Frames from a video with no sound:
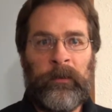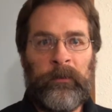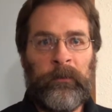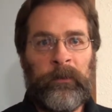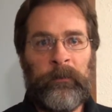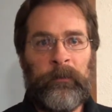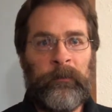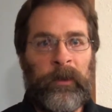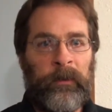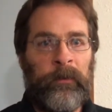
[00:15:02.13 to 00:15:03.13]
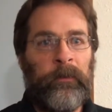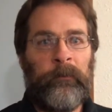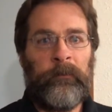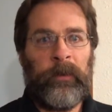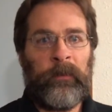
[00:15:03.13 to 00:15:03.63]
do it under
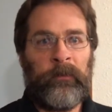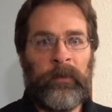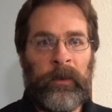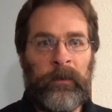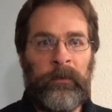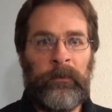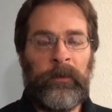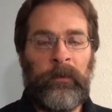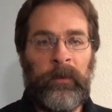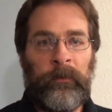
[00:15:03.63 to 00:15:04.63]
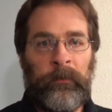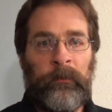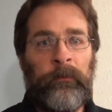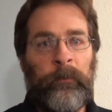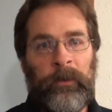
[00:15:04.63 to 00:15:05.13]
less than ideal
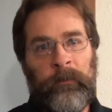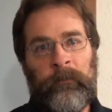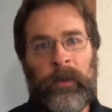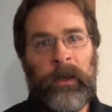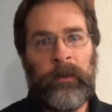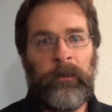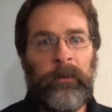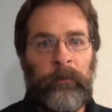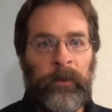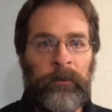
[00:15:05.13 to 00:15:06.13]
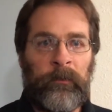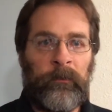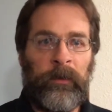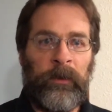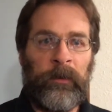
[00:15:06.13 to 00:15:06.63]
conditions, but not
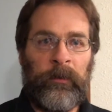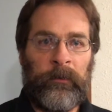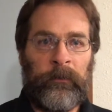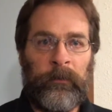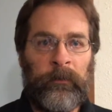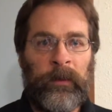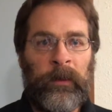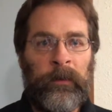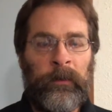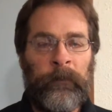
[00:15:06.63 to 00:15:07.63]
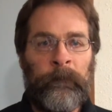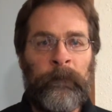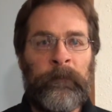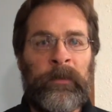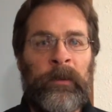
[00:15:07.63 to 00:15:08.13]
emergency conditions.
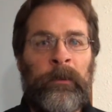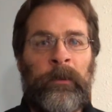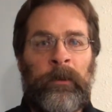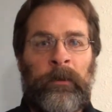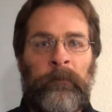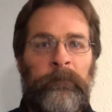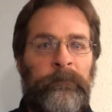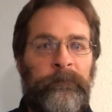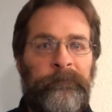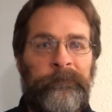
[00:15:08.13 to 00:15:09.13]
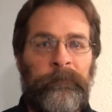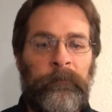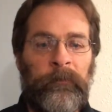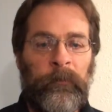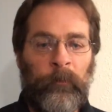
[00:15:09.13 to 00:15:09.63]

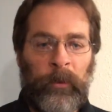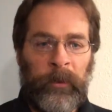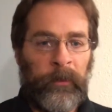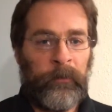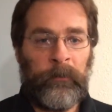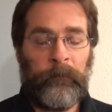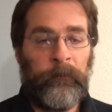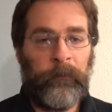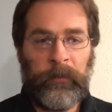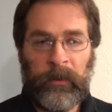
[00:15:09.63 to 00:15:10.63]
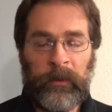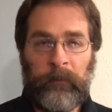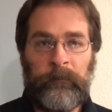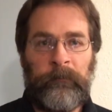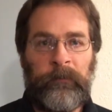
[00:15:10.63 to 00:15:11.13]
One other thing
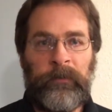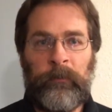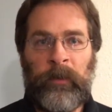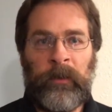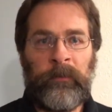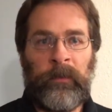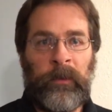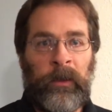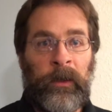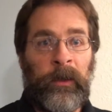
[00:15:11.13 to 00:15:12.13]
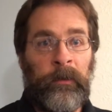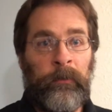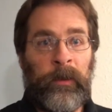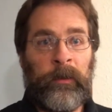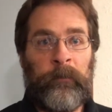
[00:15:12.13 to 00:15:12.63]
I should mention that I highly
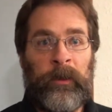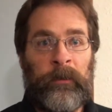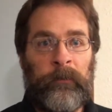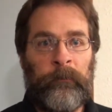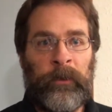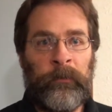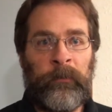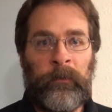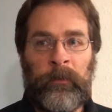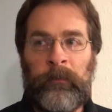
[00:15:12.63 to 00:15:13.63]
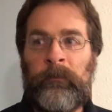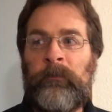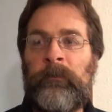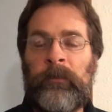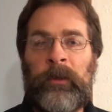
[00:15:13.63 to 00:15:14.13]
recommend is most of the
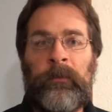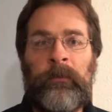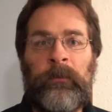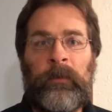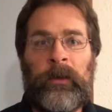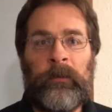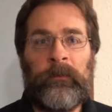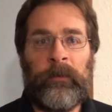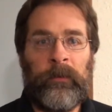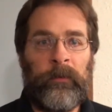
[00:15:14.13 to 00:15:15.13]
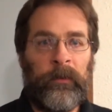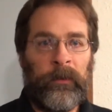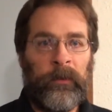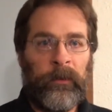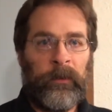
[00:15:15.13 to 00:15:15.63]
lists that I see
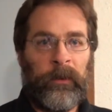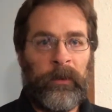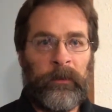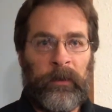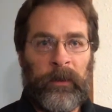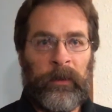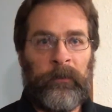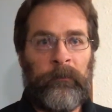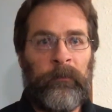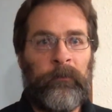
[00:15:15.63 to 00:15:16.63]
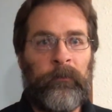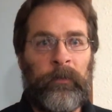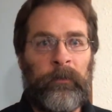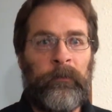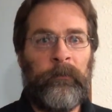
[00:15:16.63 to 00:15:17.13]
online
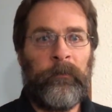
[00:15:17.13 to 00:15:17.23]
for